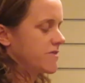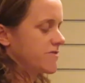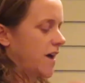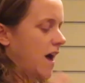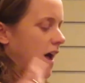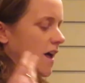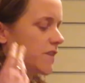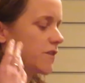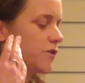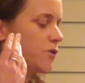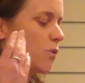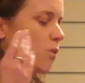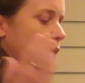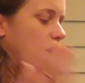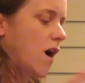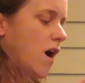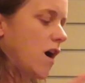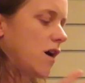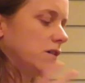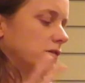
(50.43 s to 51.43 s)
that the
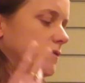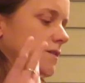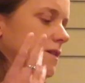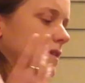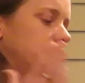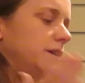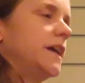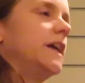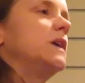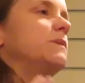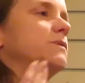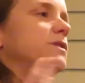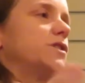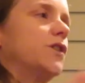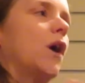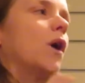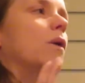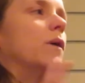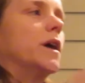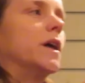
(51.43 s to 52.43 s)
world keeps
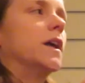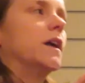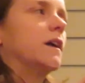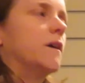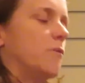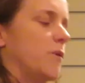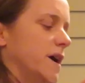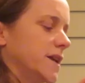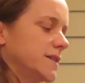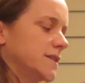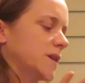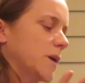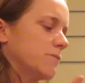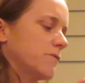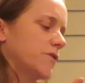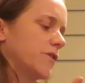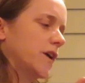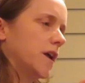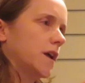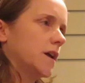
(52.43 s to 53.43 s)
going when
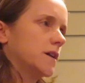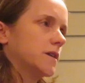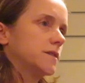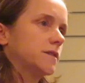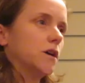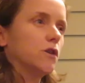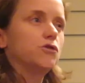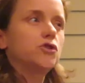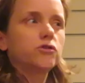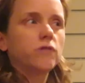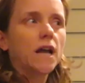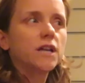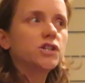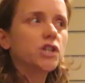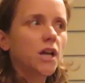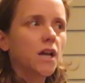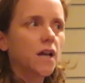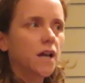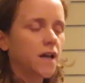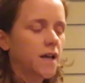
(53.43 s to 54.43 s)
something so
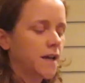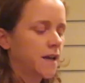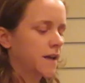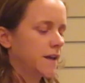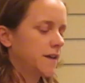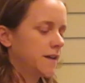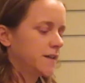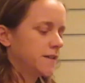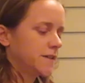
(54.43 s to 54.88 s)
tragic,